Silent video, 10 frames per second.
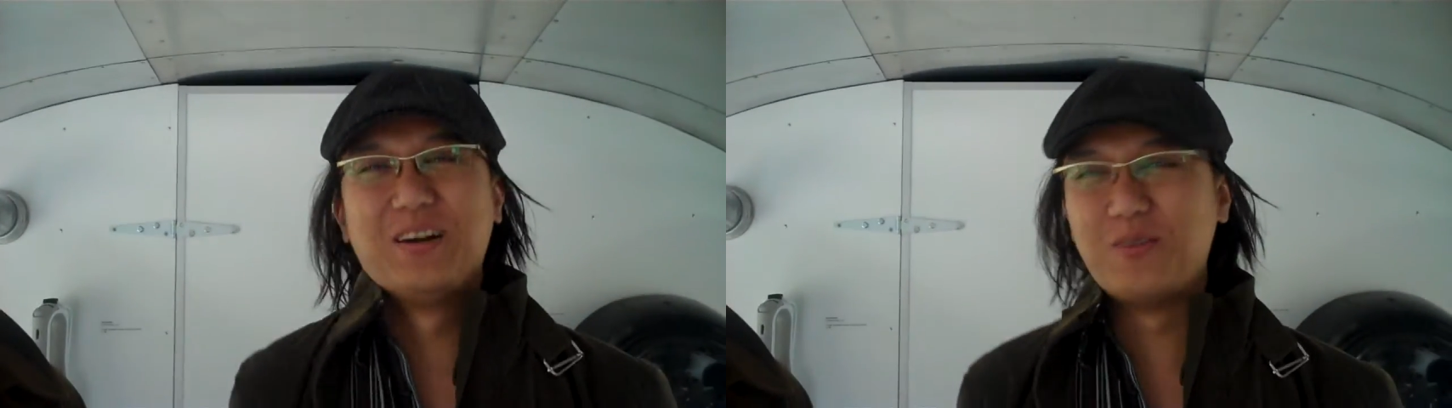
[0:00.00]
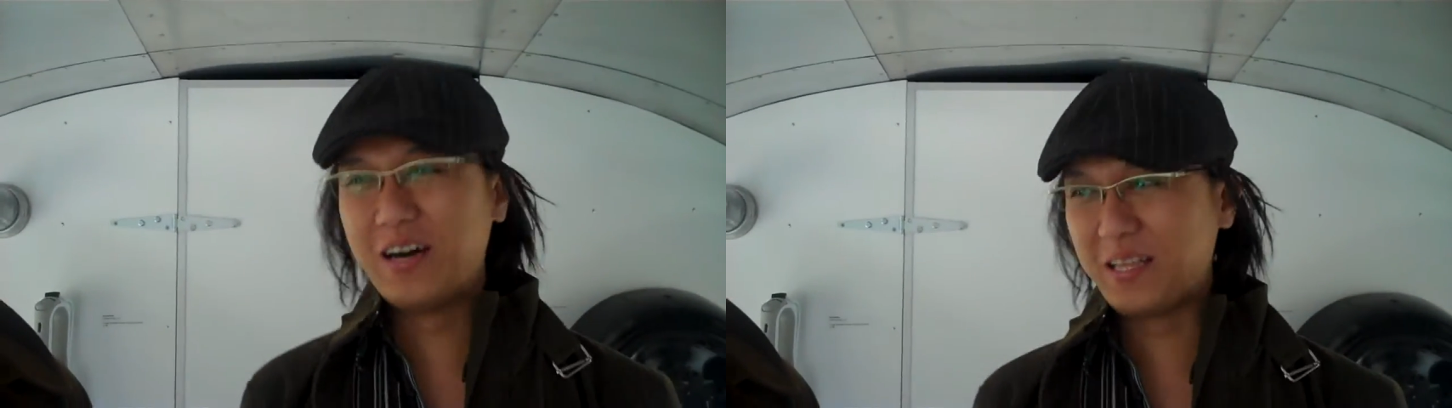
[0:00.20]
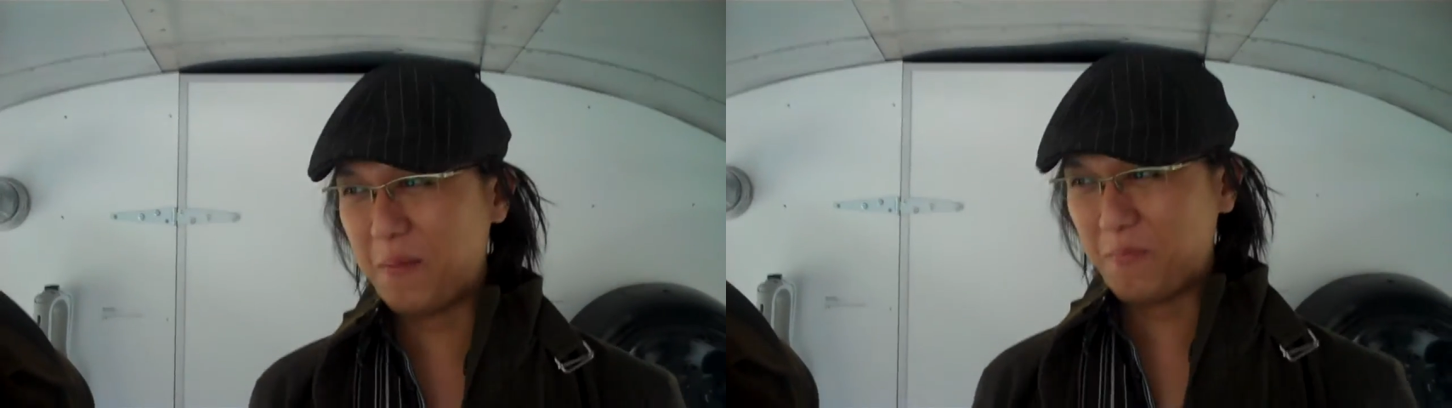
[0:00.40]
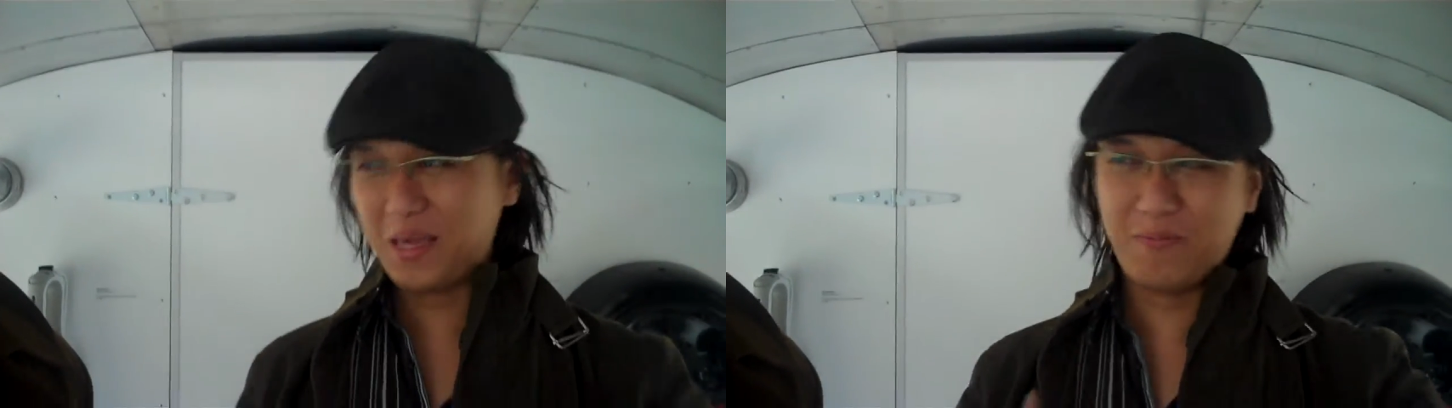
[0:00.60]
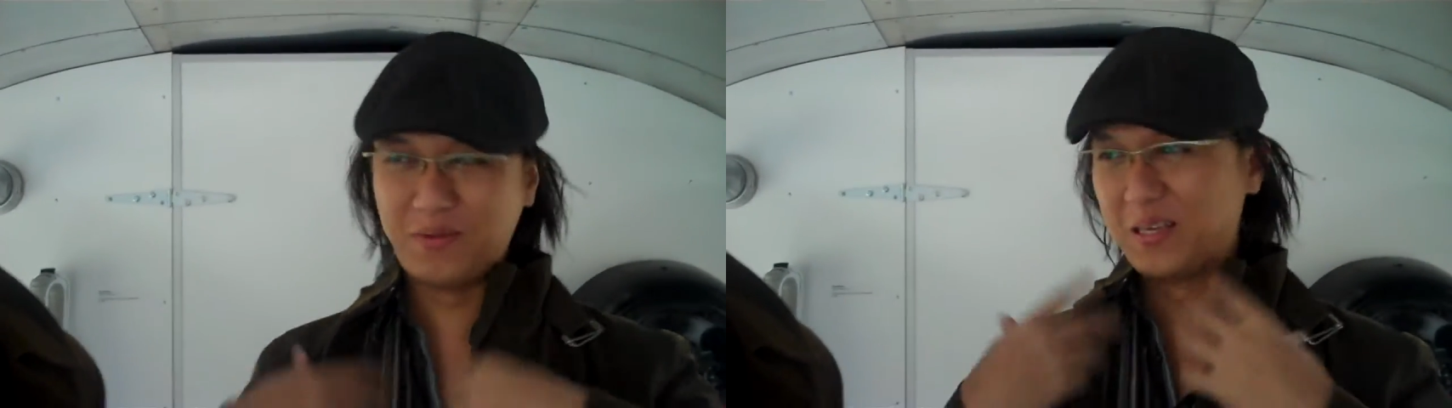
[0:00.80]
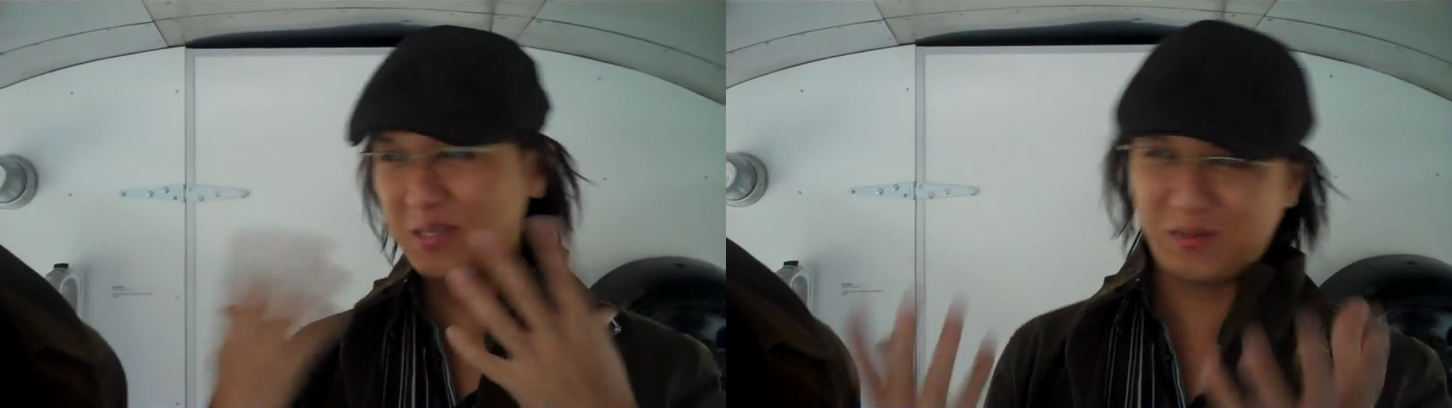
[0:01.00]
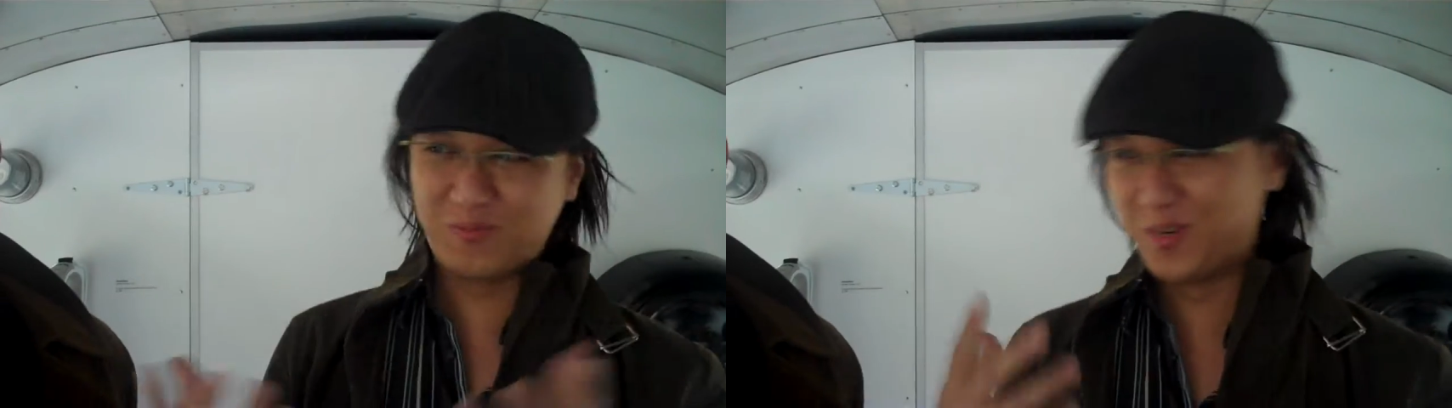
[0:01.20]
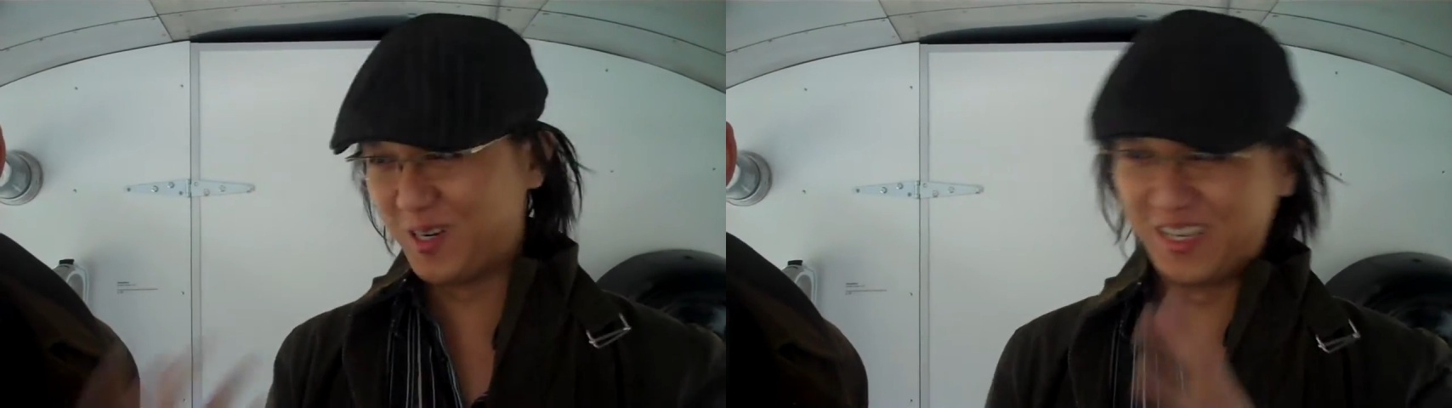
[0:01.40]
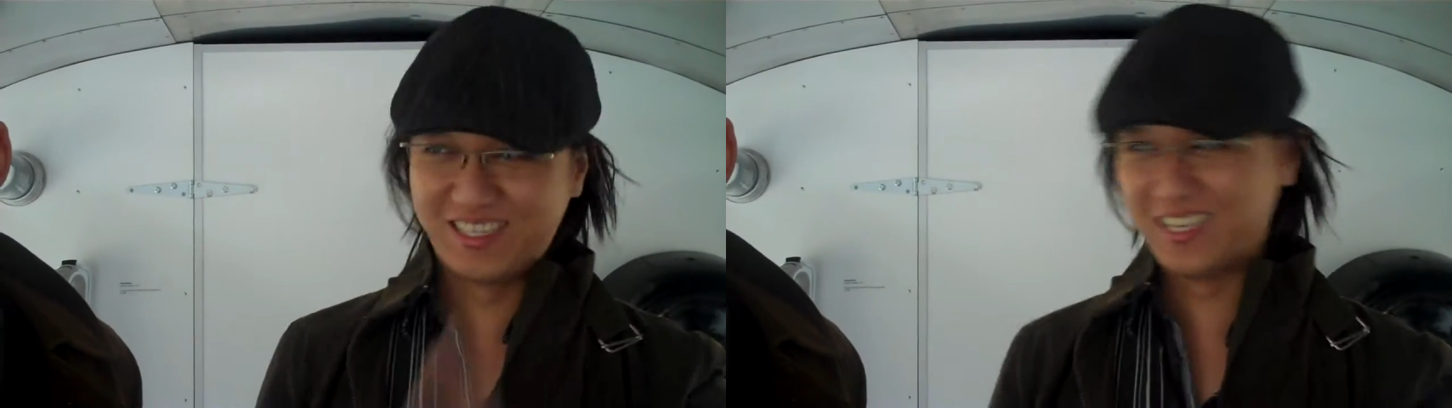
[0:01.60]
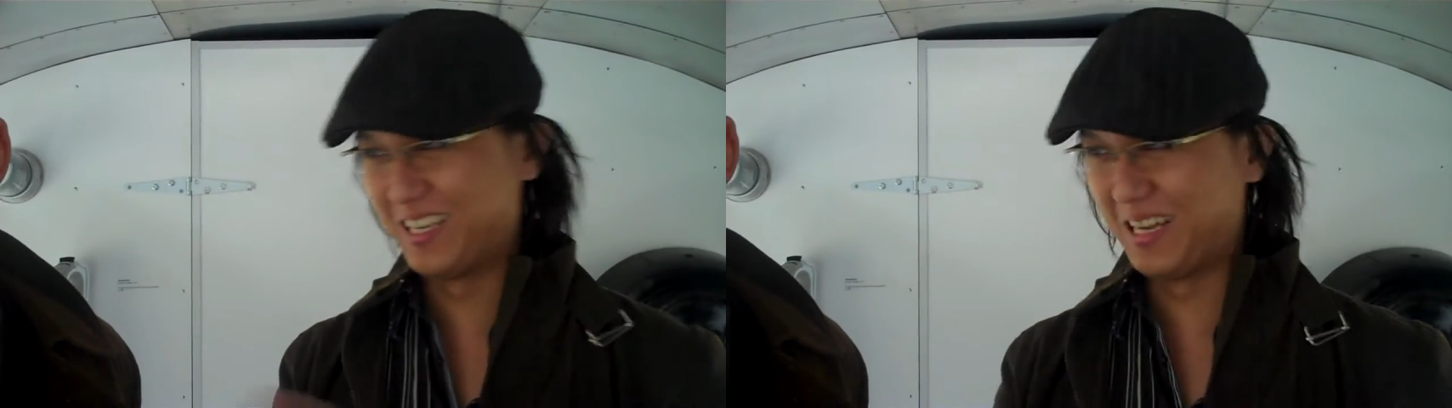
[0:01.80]
rather than me being smart and
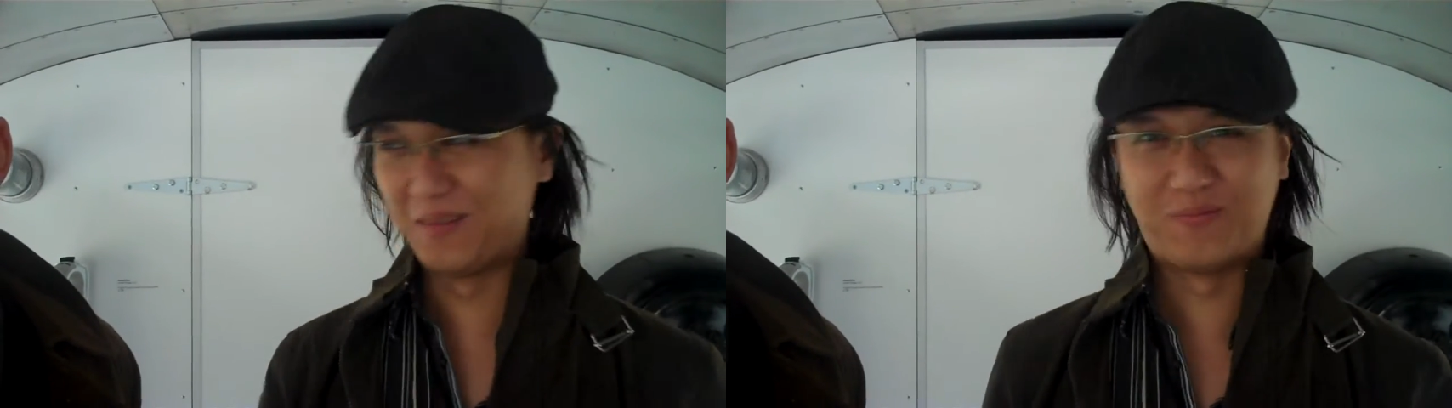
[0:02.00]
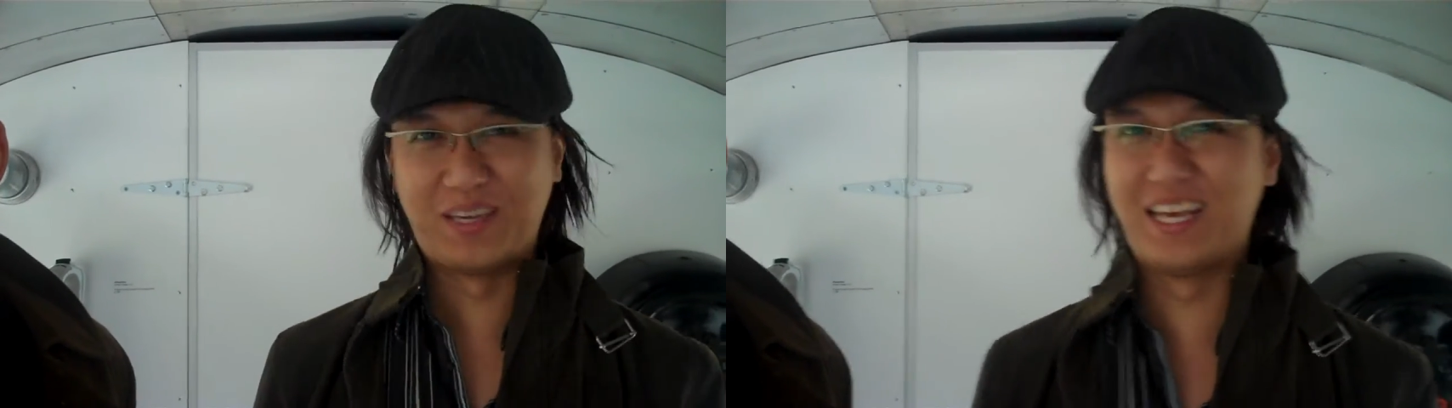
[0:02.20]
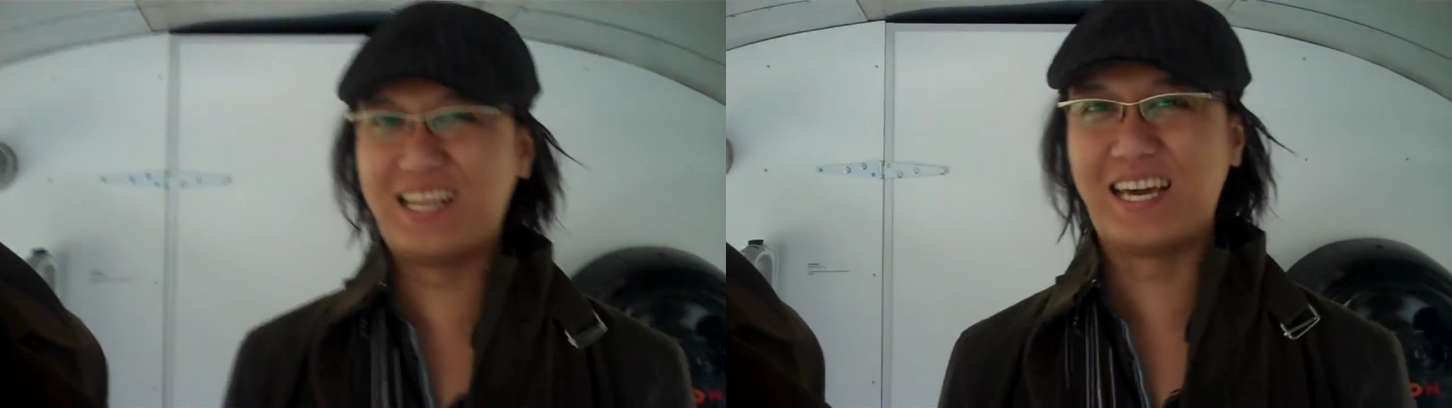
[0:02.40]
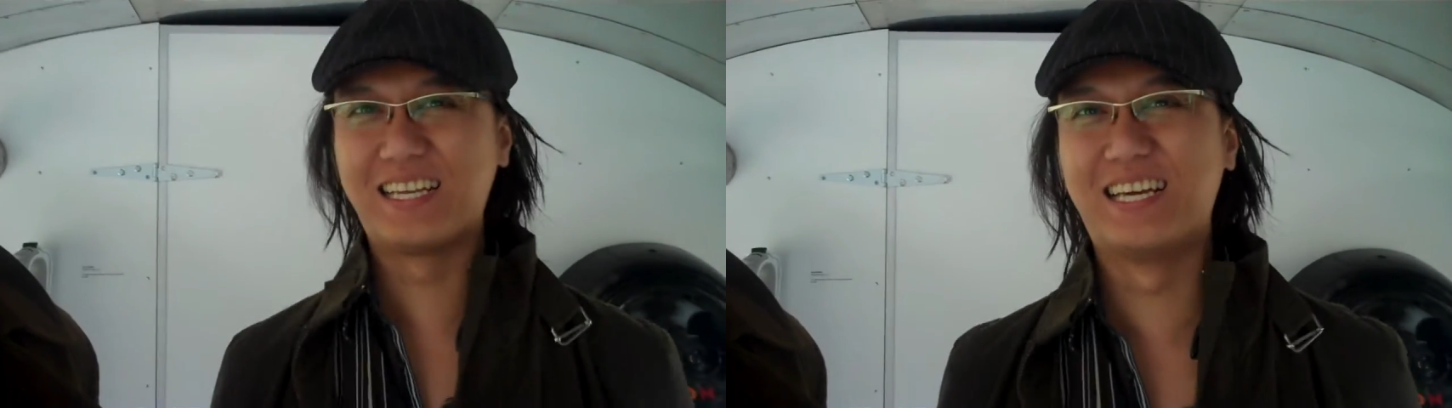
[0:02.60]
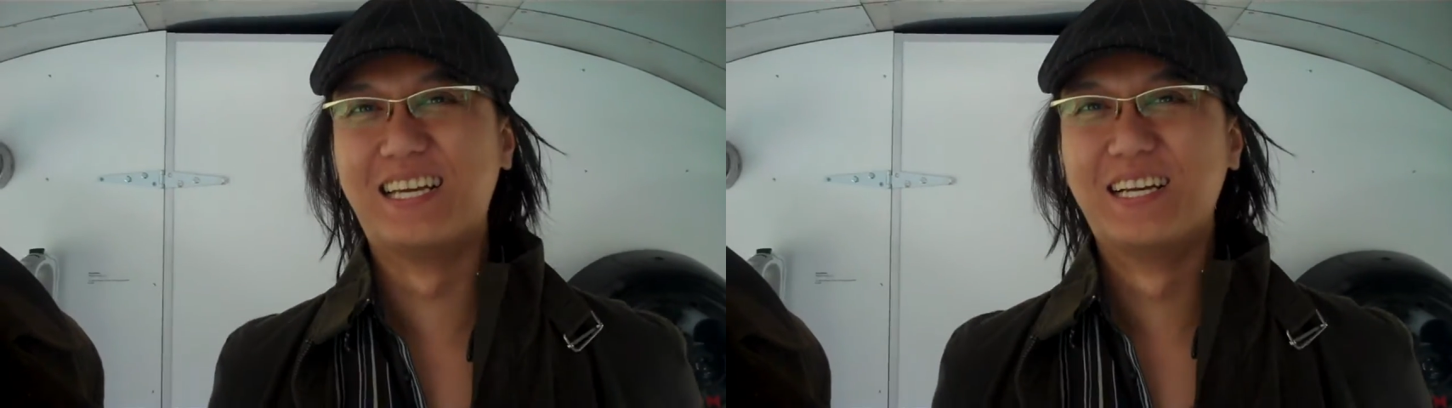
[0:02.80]
being like,